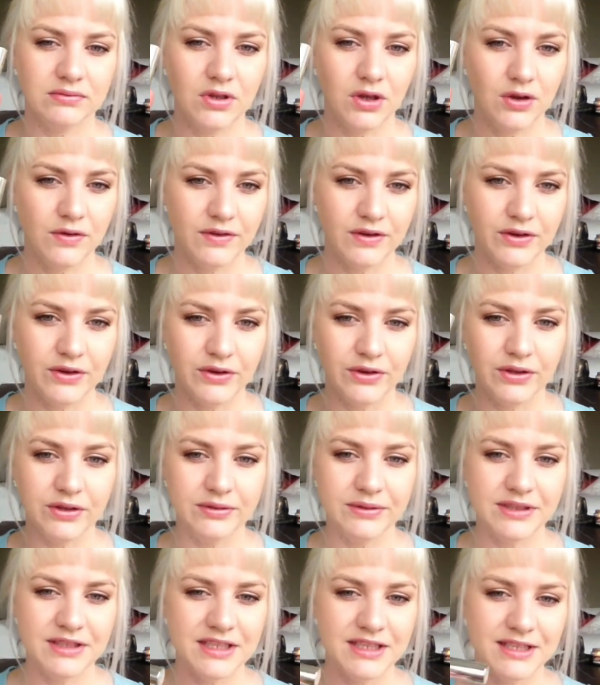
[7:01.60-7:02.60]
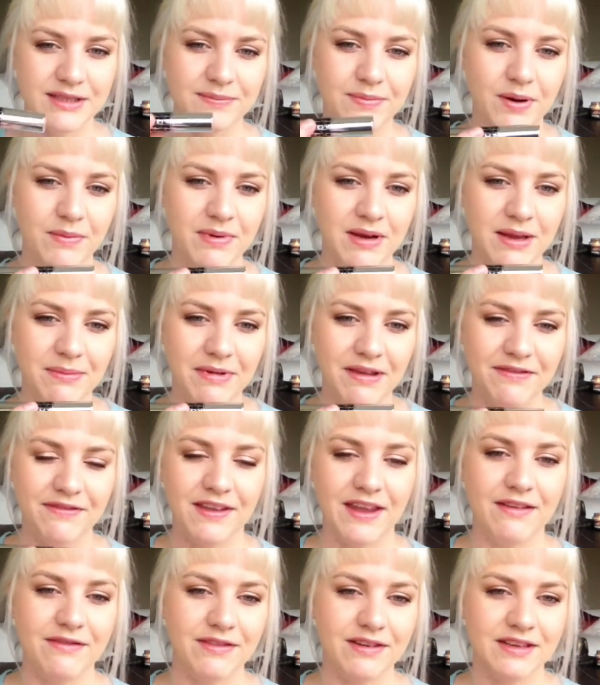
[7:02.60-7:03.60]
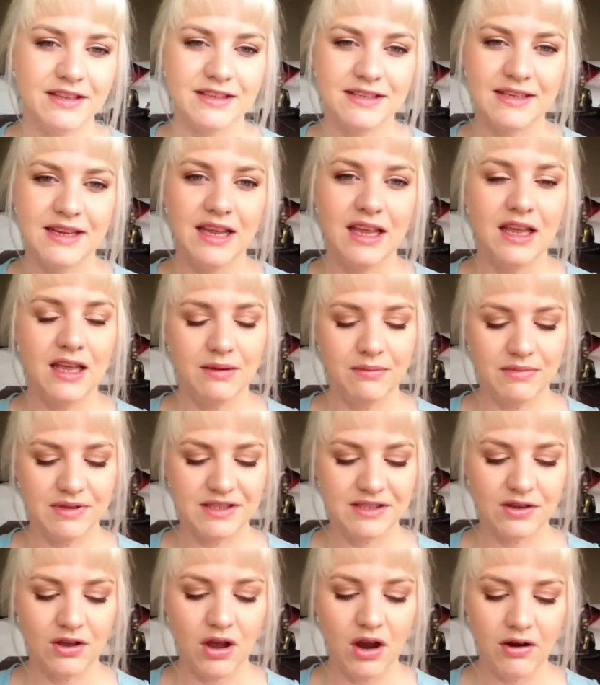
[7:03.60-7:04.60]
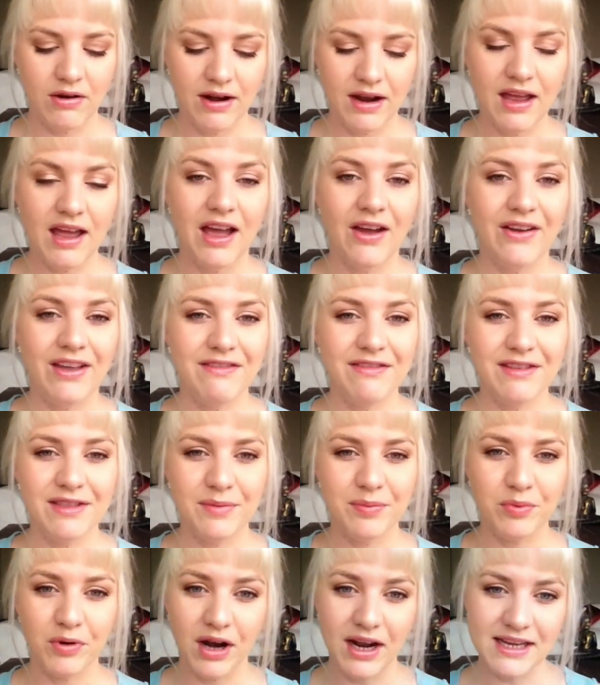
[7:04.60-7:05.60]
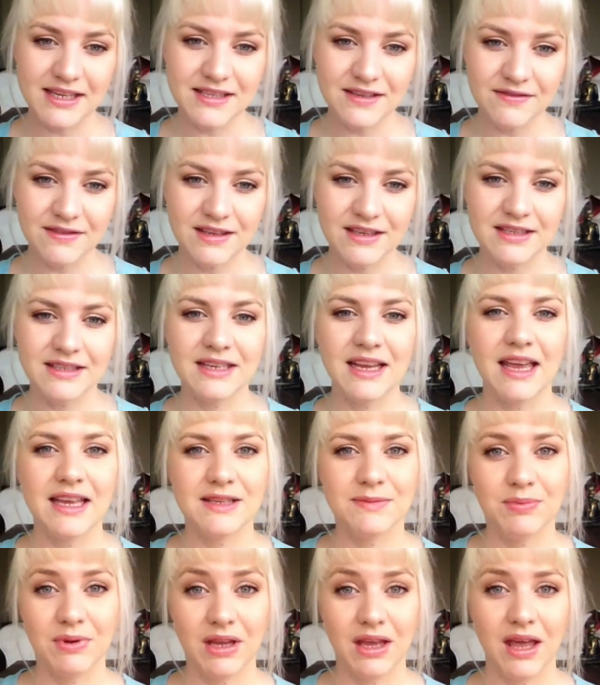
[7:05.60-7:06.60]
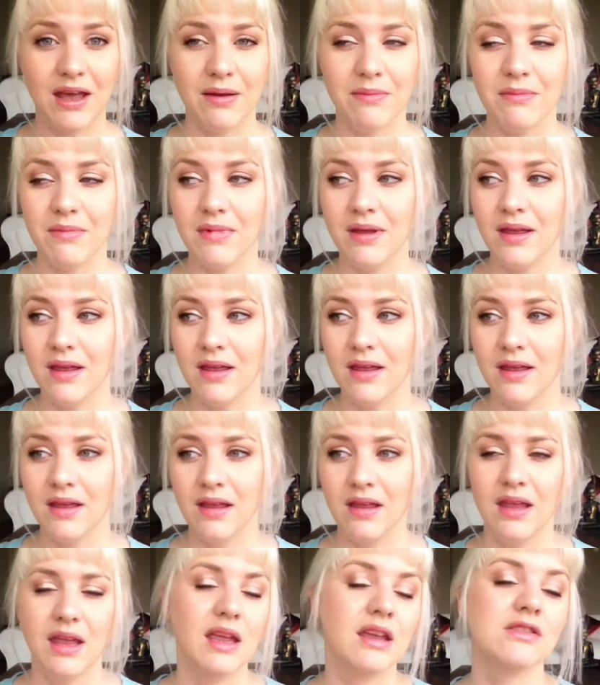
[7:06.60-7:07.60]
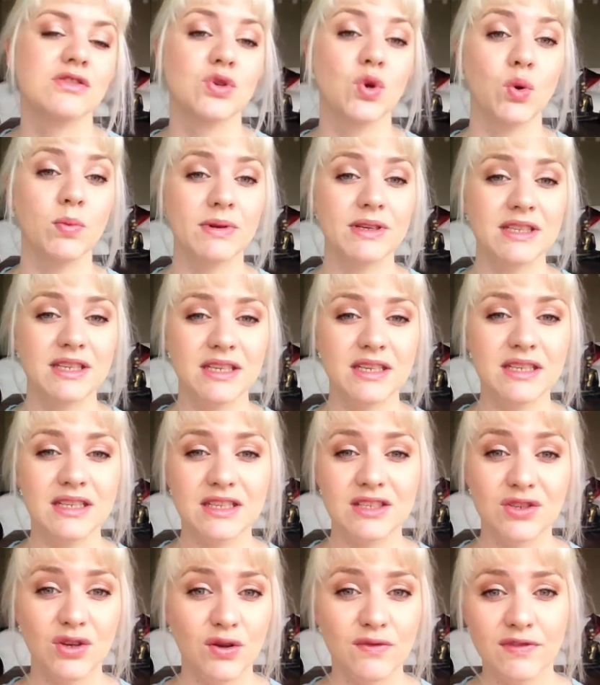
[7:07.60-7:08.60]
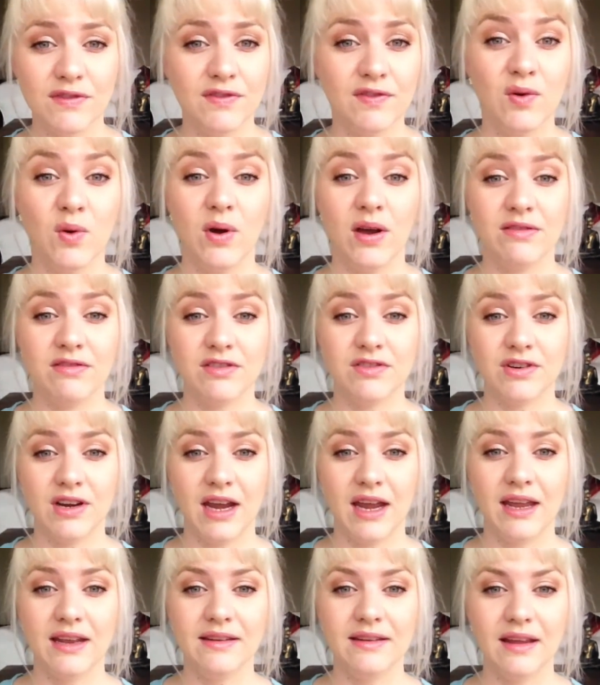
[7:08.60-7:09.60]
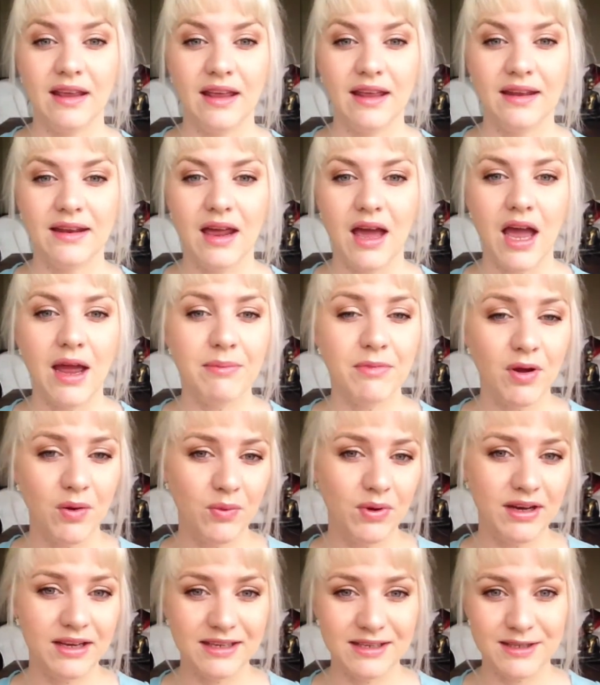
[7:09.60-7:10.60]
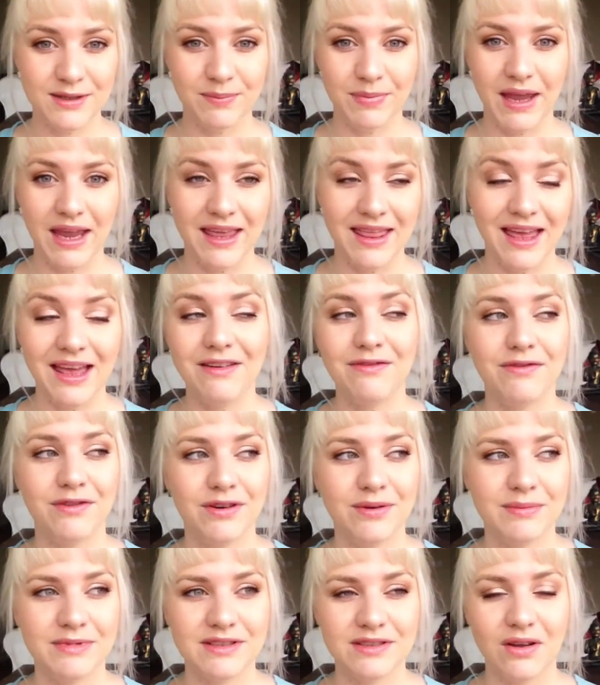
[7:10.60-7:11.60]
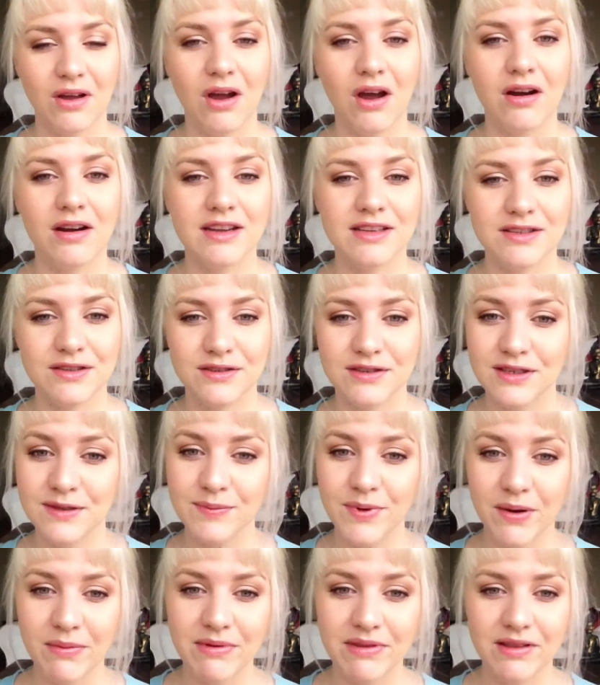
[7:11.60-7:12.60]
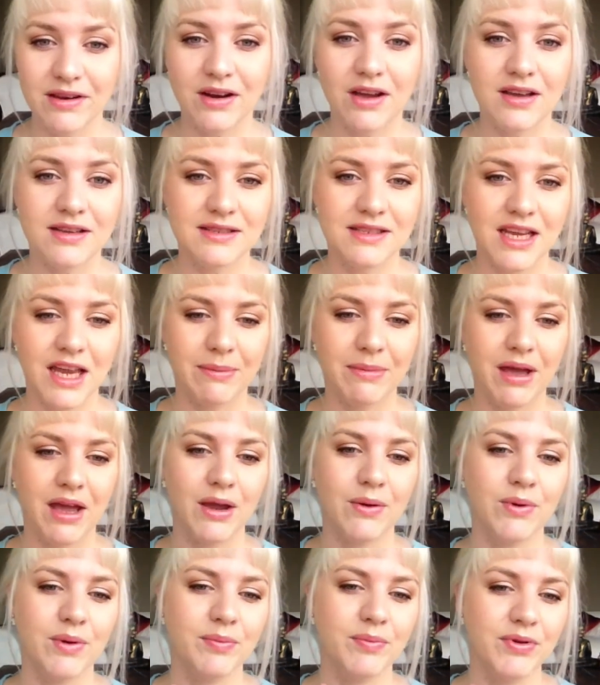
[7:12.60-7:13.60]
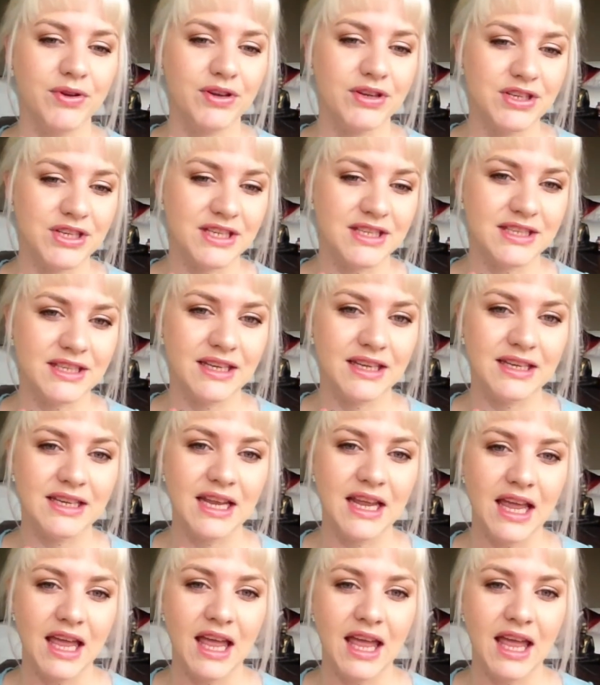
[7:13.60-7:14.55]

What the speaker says: Overcurl, which is probably my favorite mascara. However, the price of this has become exorbitant. It's over 400 Rand, and I'm not willing to pay that for a mascara, so this is probably the last time I will purchase it,